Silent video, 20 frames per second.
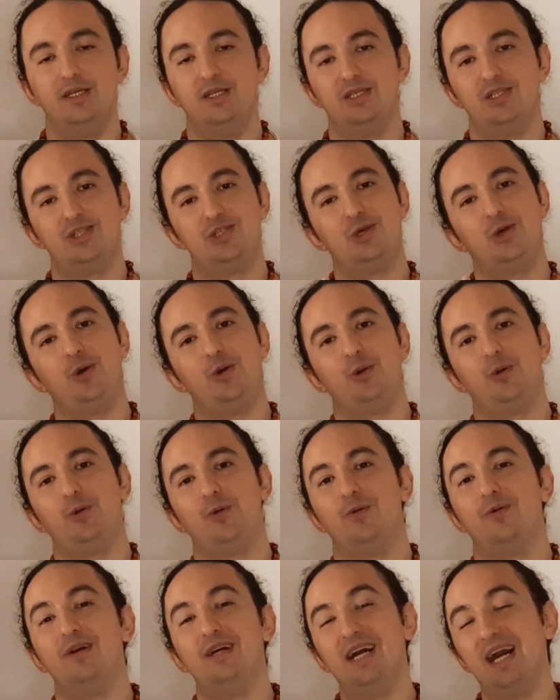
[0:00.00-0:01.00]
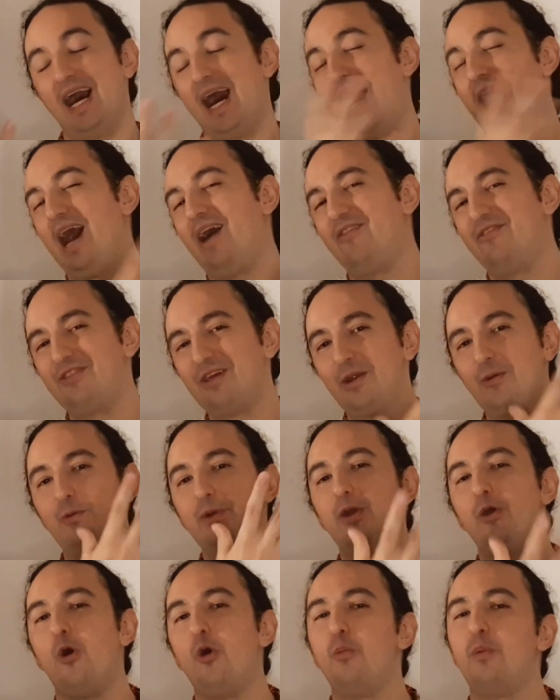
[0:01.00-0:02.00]
So after
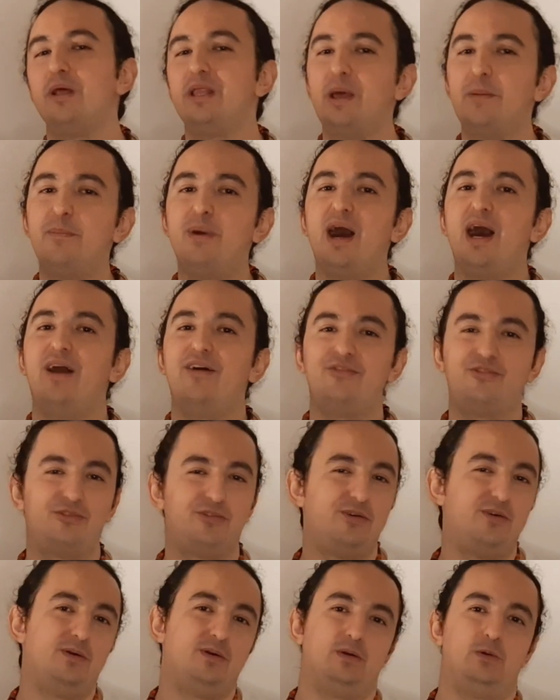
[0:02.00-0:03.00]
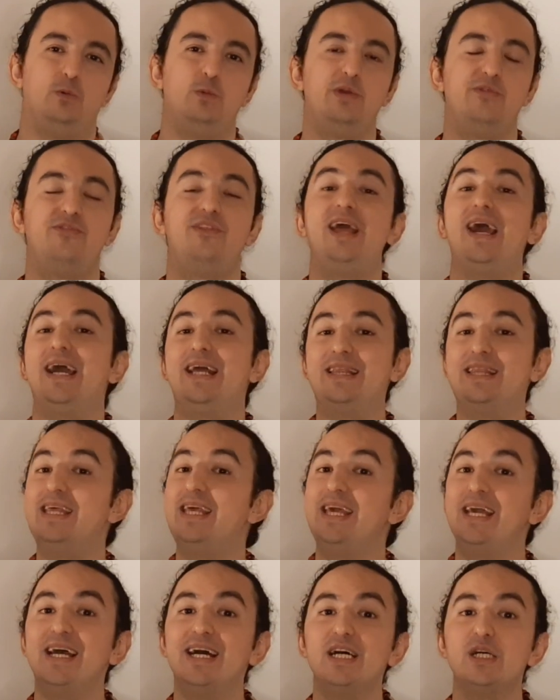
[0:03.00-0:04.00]
we open the path with the
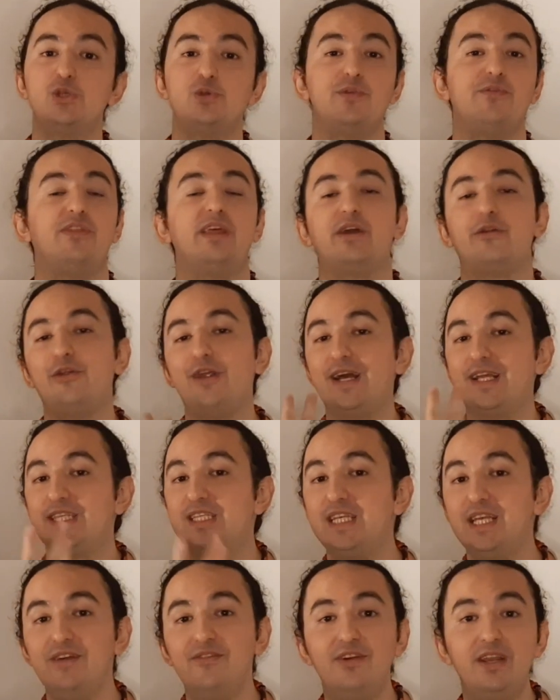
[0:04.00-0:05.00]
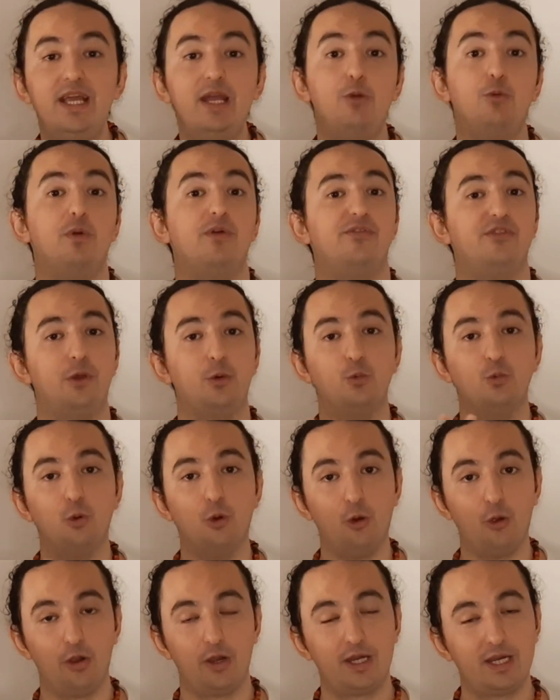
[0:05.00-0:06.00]
ideas, with the creativity, with the
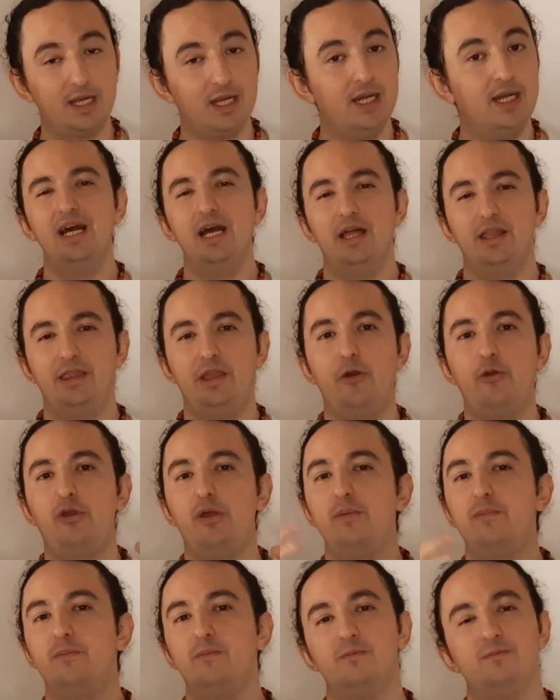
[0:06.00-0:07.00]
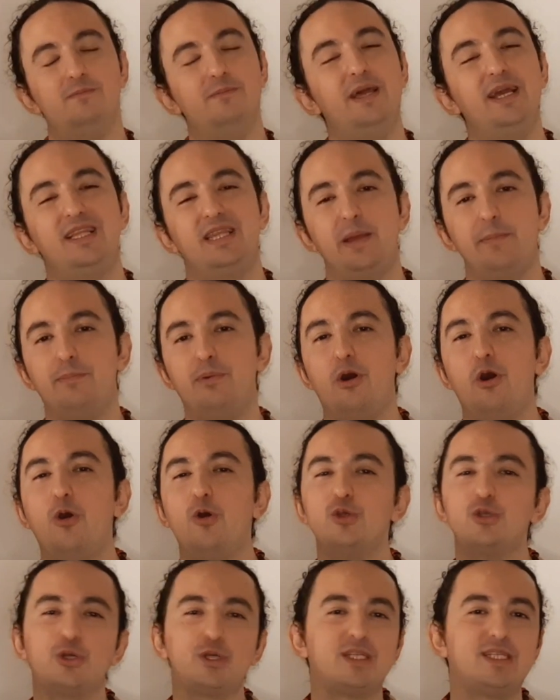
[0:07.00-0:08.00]
work, now you can make the
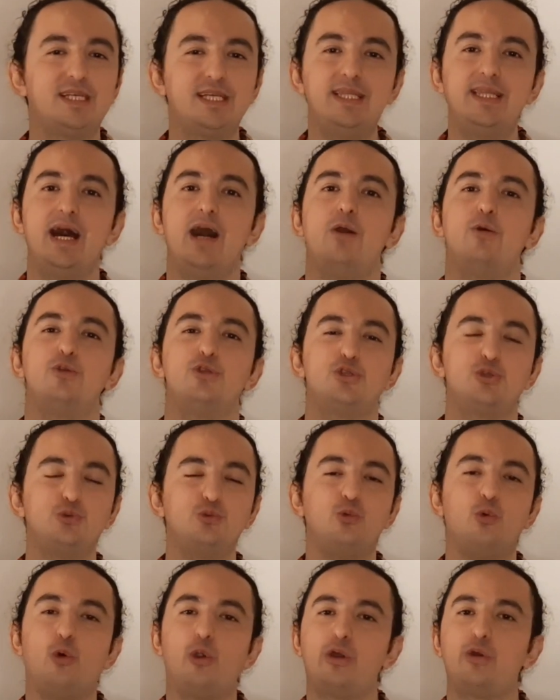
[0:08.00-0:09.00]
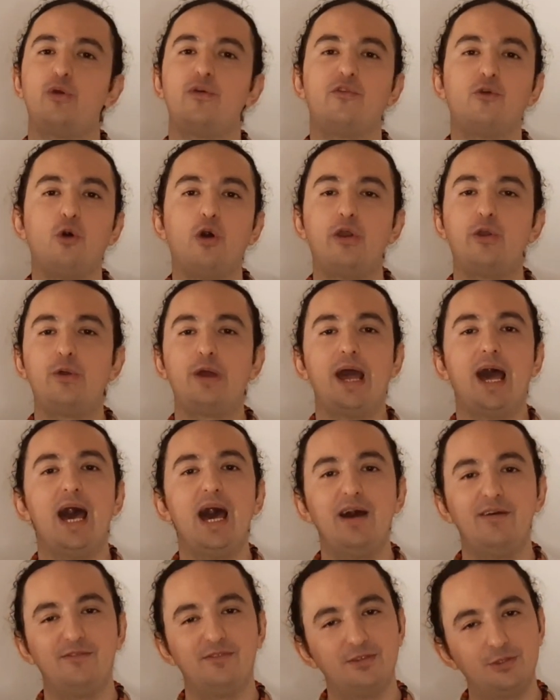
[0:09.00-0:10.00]
pause or sit down to work with what we
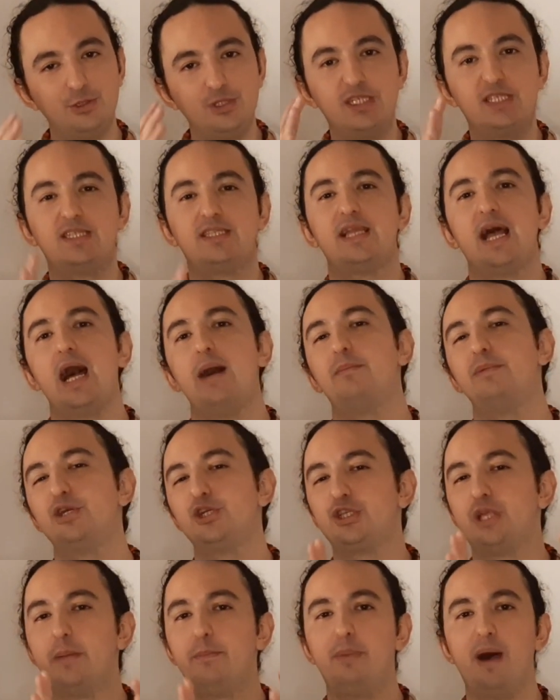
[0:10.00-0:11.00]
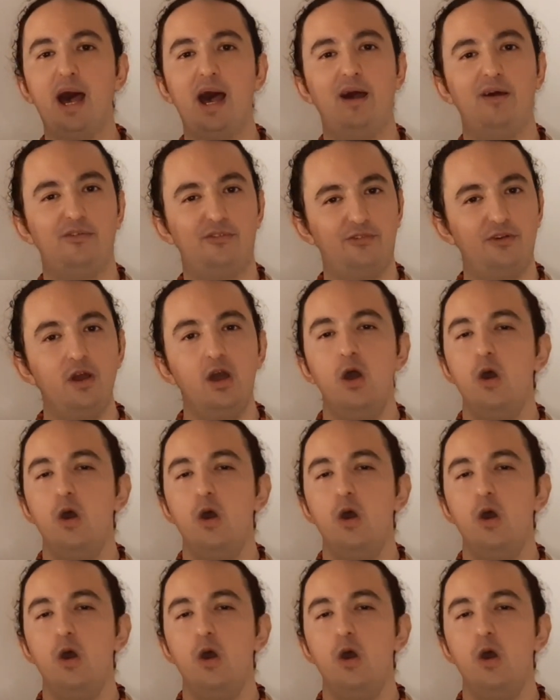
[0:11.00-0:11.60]
have to establish the path.